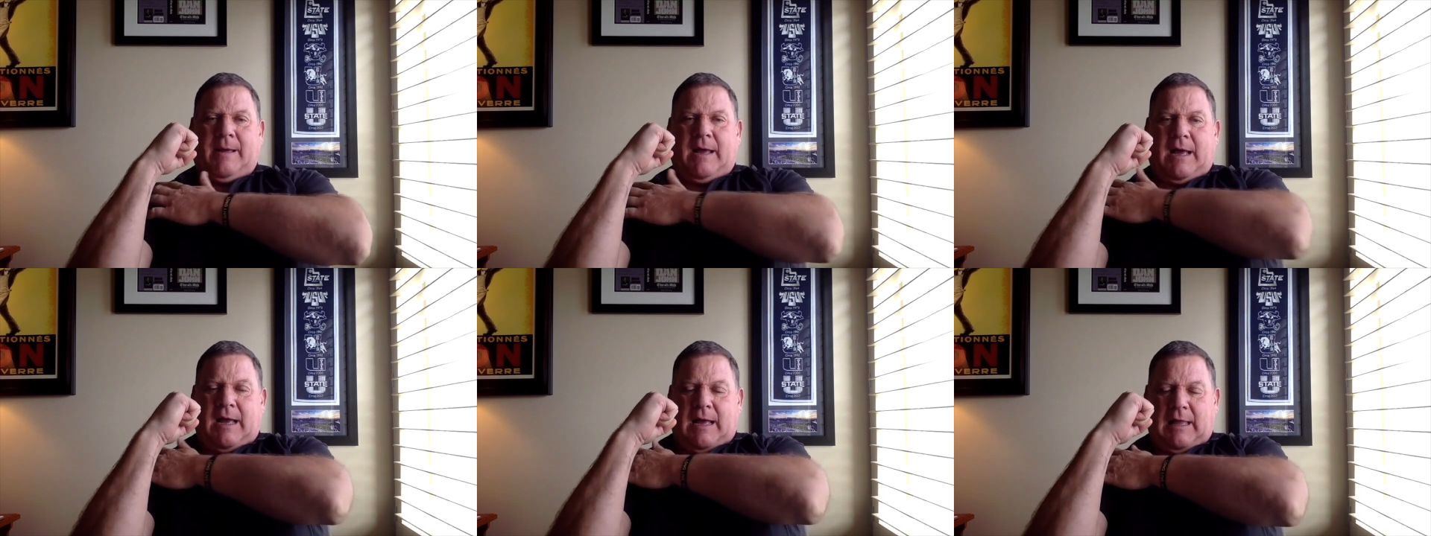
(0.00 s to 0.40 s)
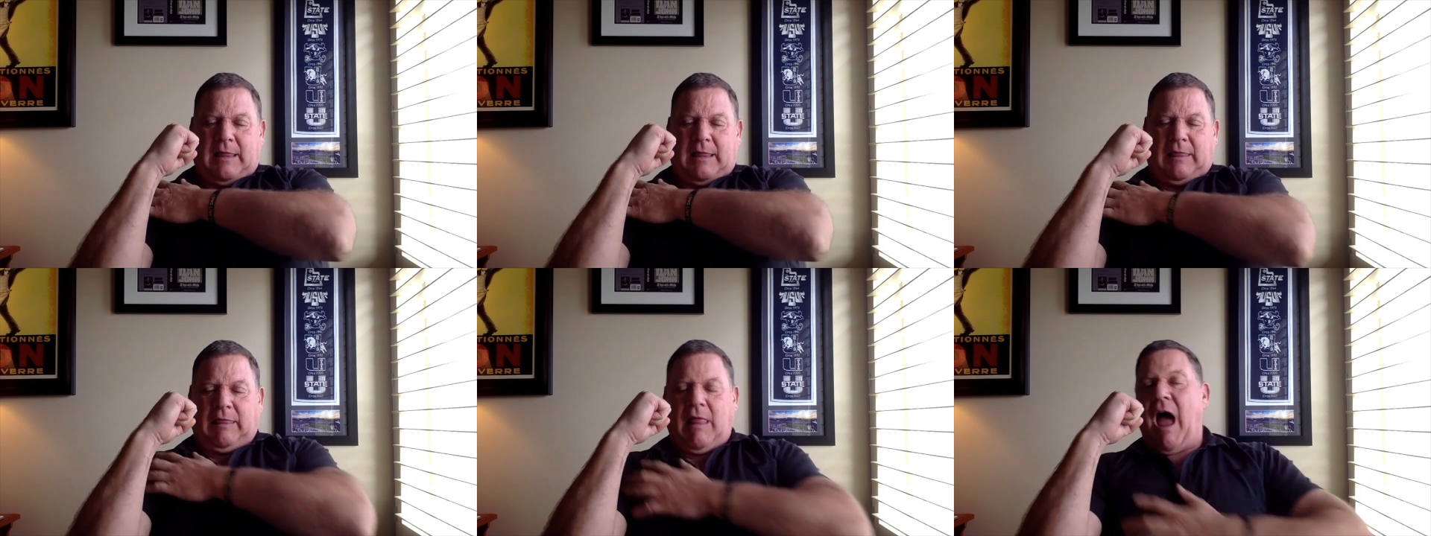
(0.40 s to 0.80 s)
uh,
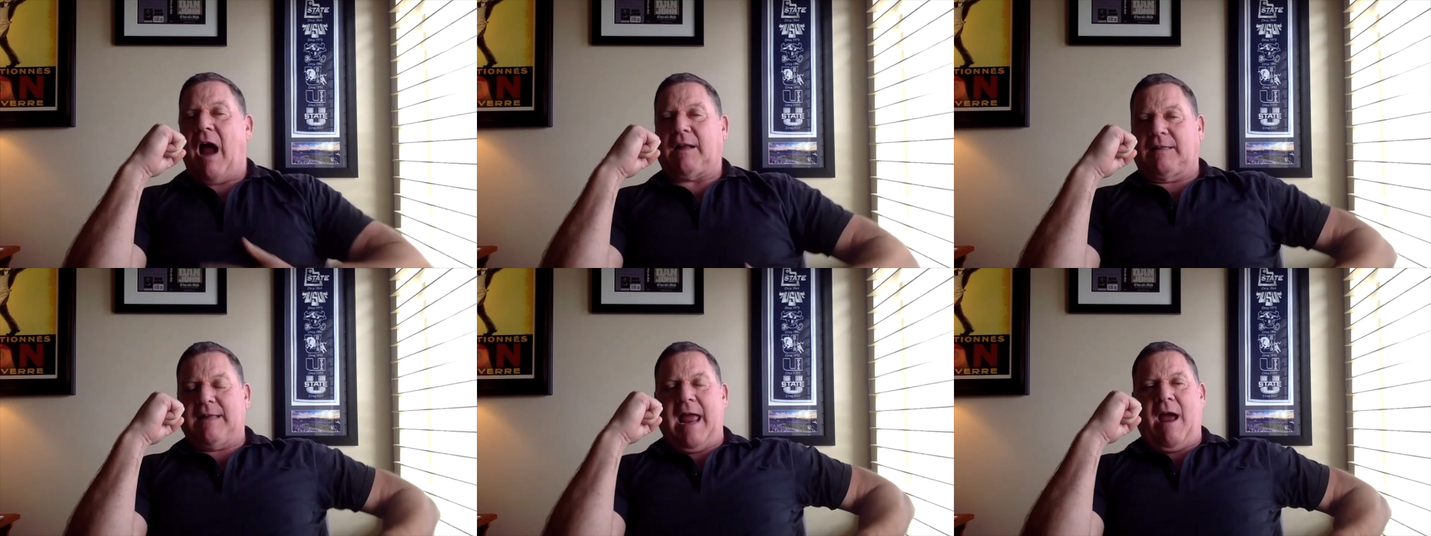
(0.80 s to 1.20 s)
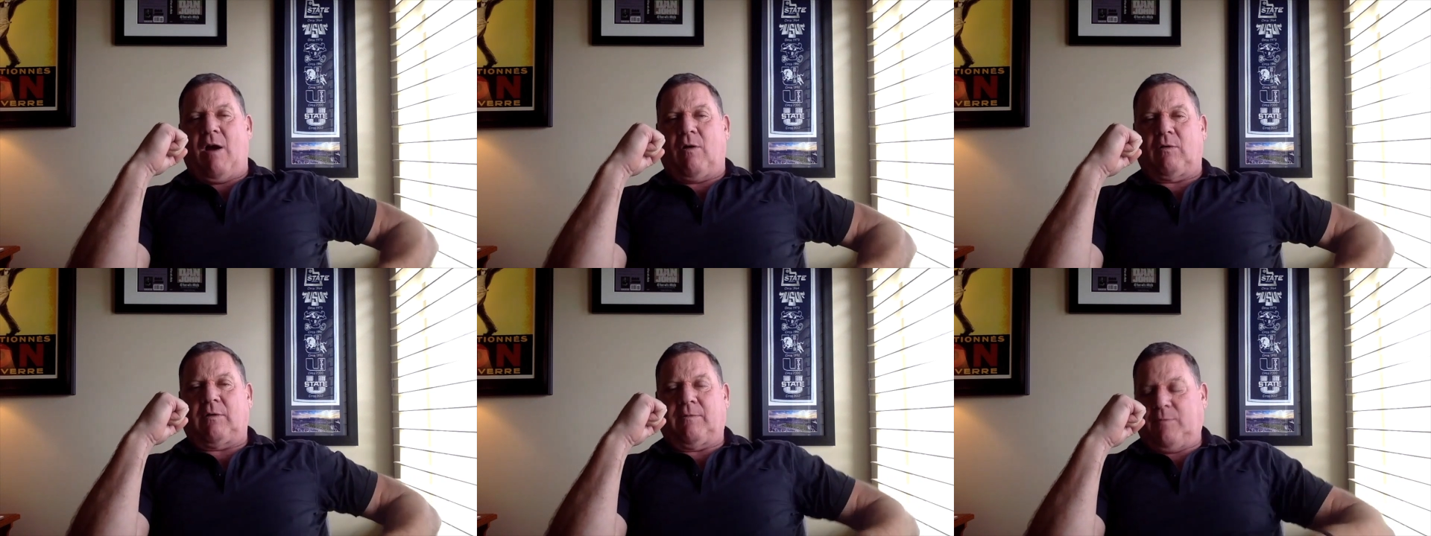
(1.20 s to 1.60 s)
lock
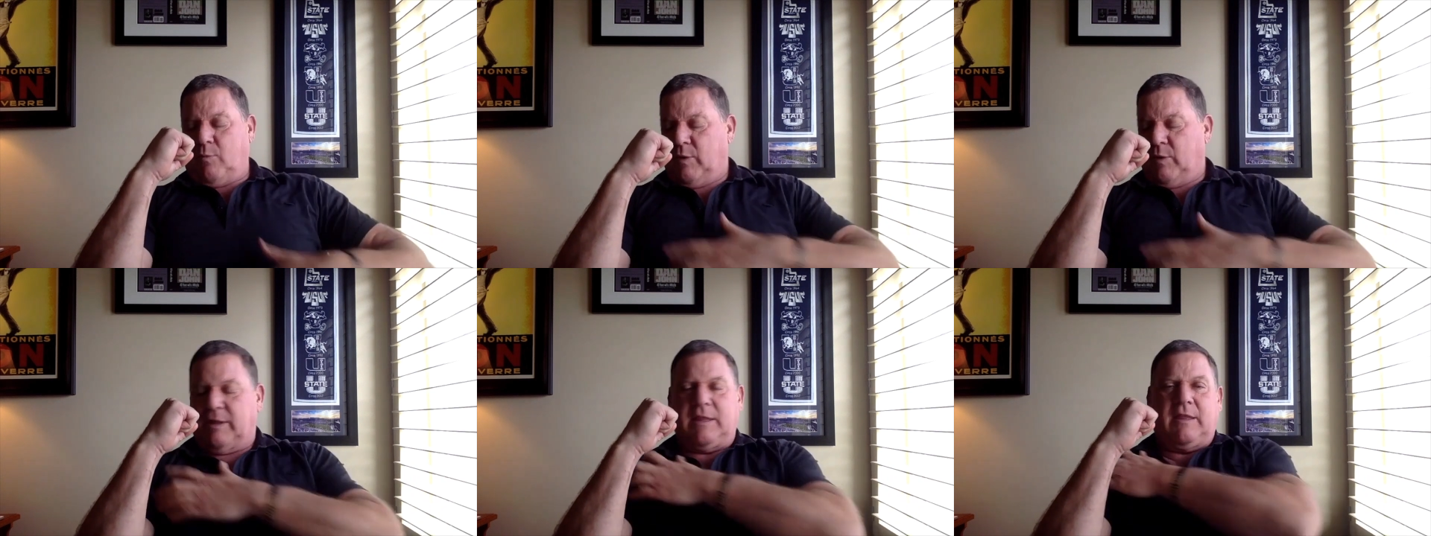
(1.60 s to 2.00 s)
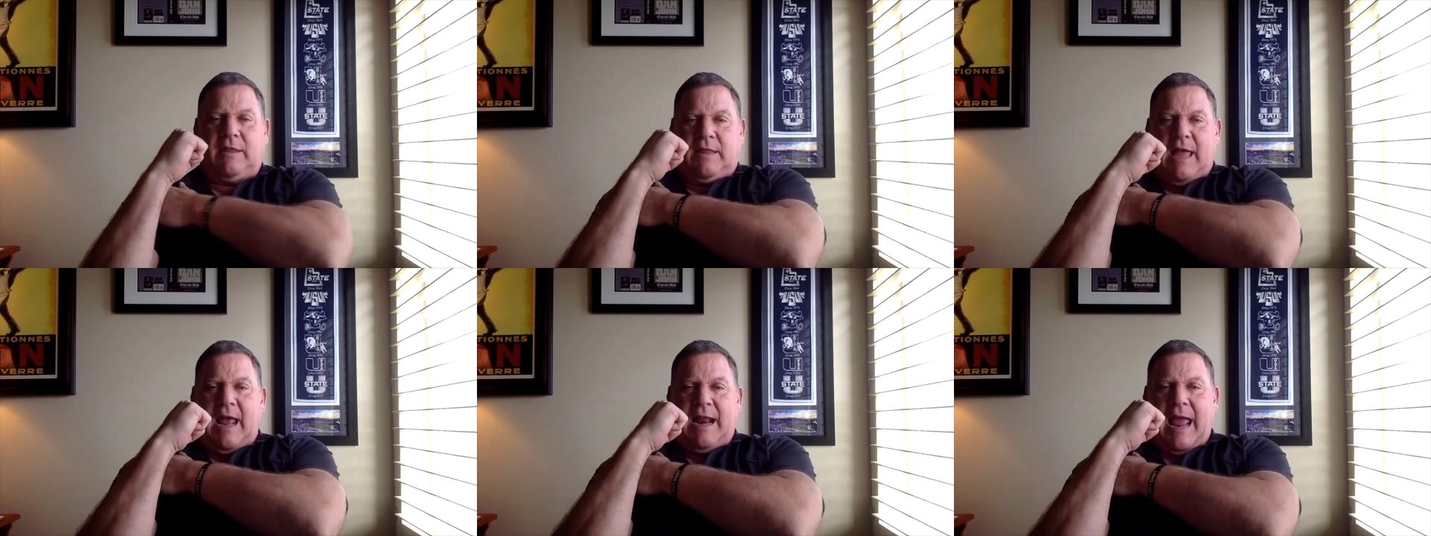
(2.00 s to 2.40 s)
down with
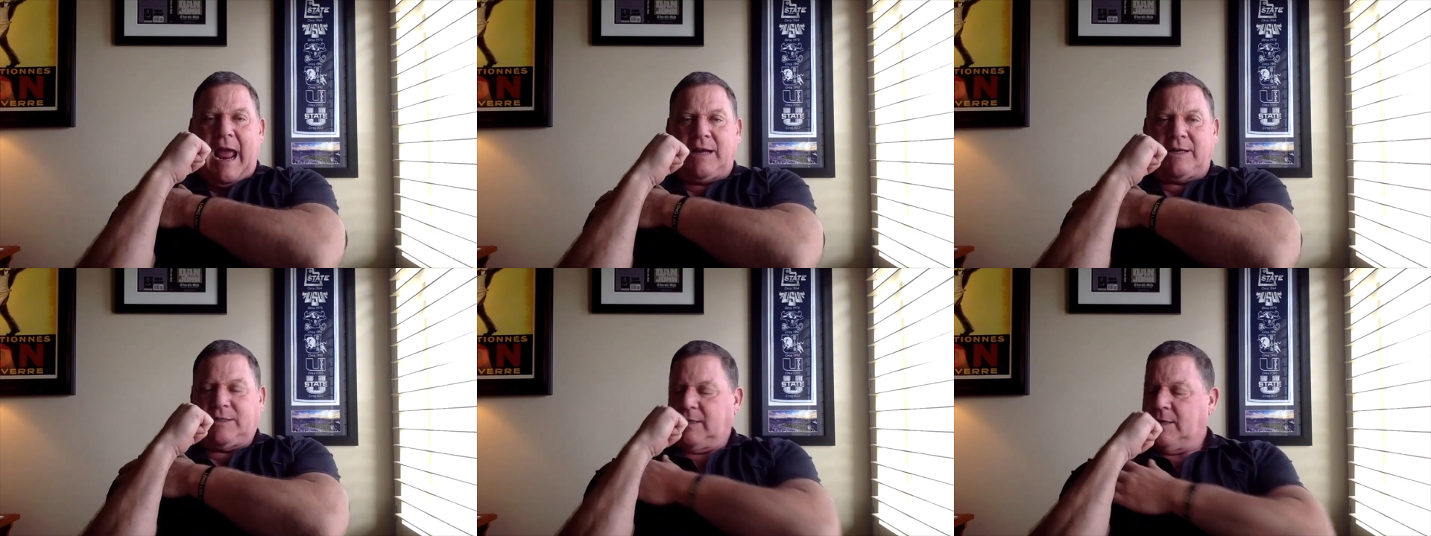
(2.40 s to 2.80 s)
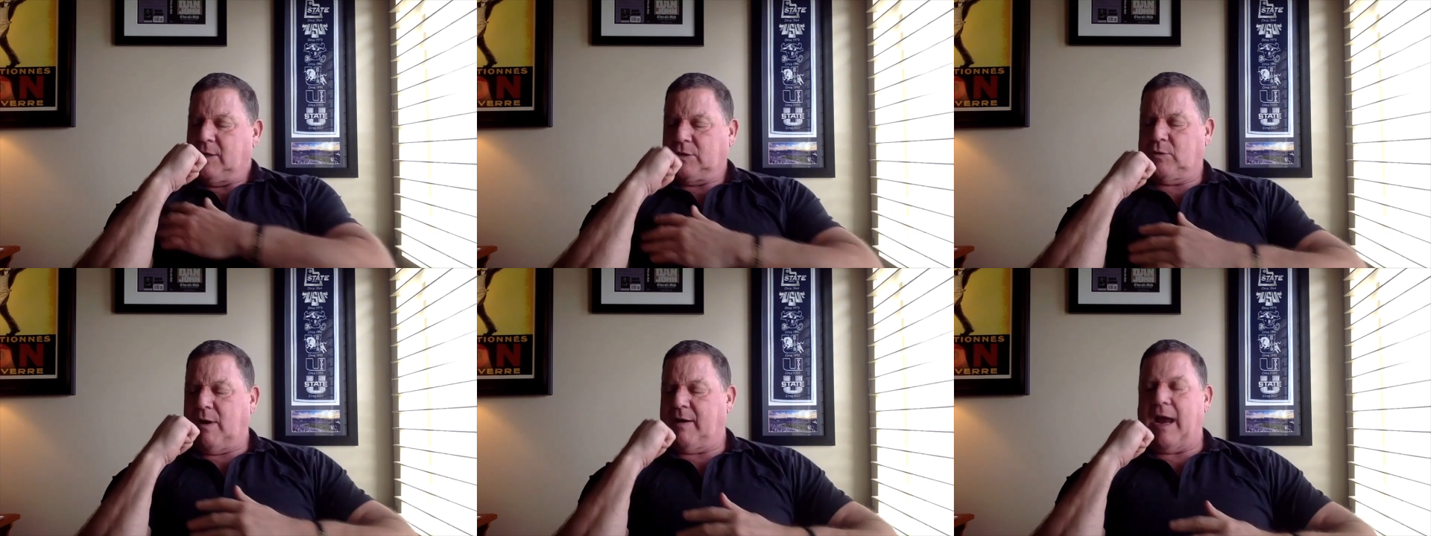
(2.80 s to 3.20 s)
that X.
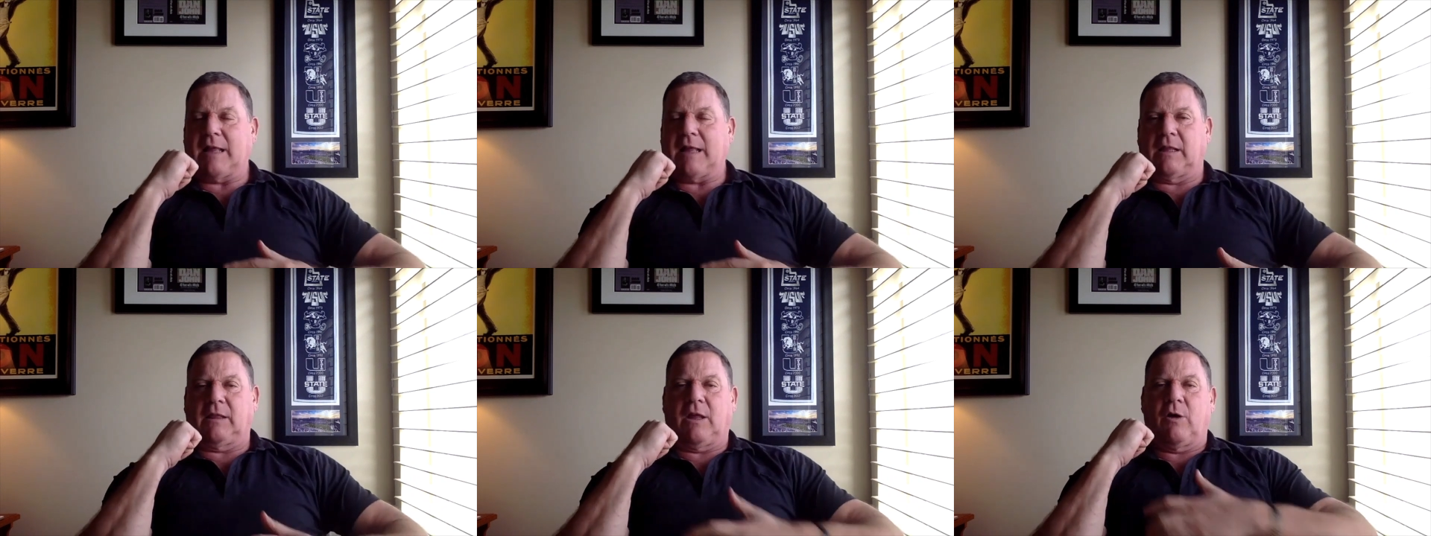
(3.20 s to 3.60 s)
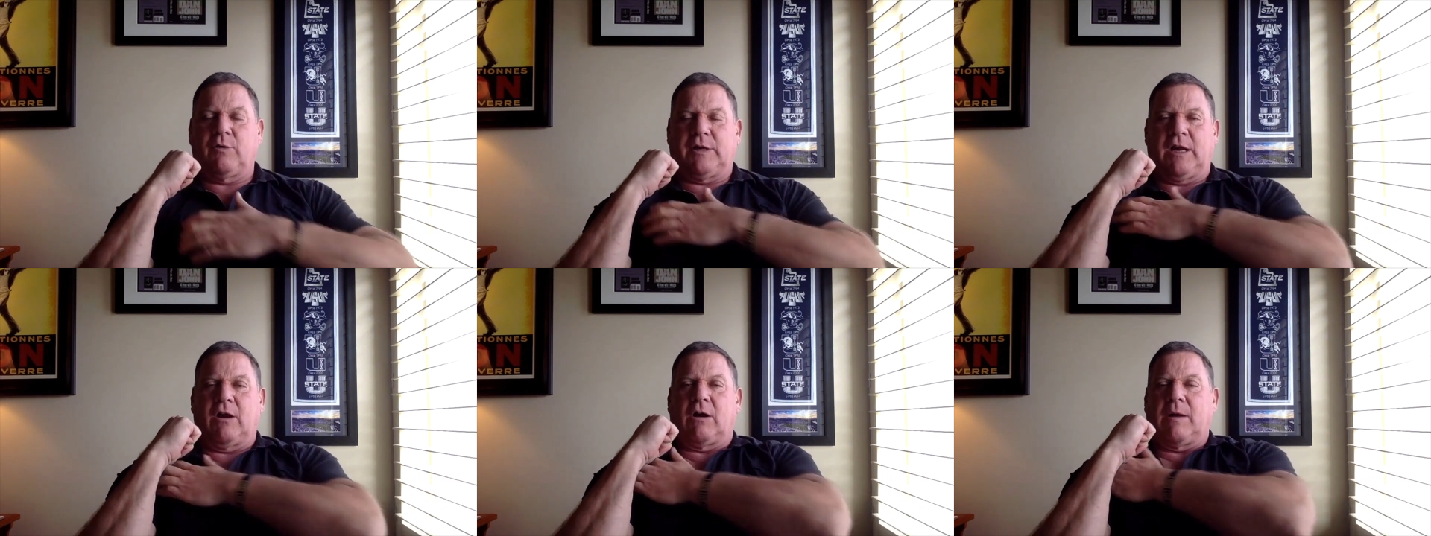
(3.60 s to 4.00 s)
So I got the
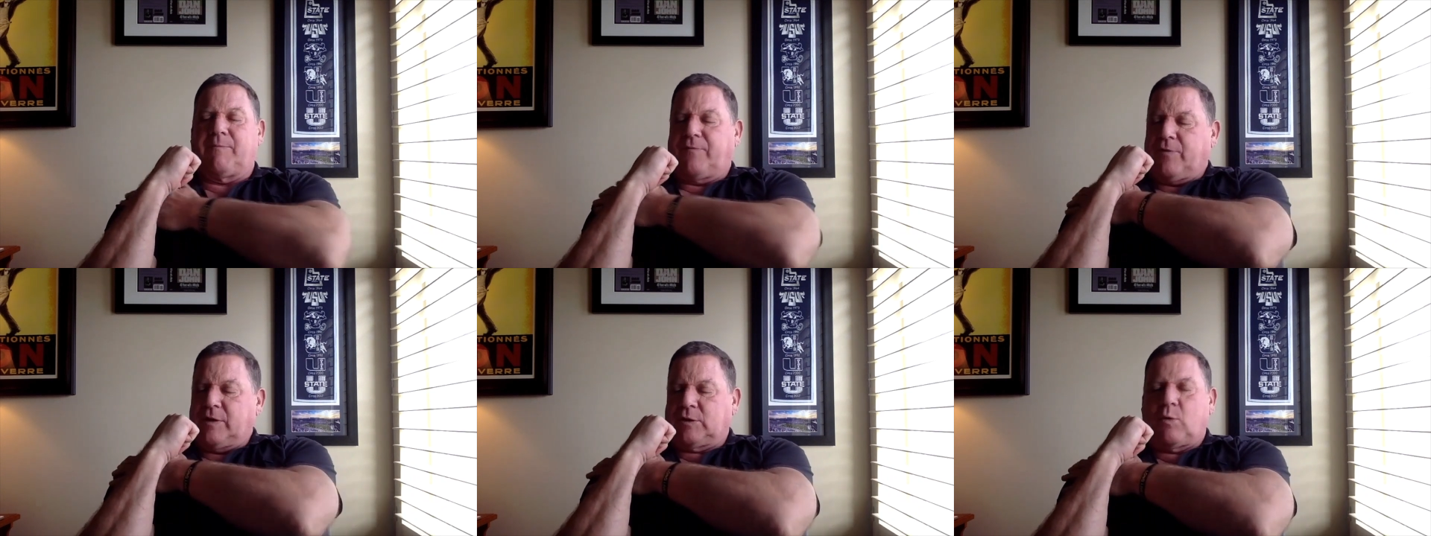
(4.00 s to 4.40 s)
load here and I'm front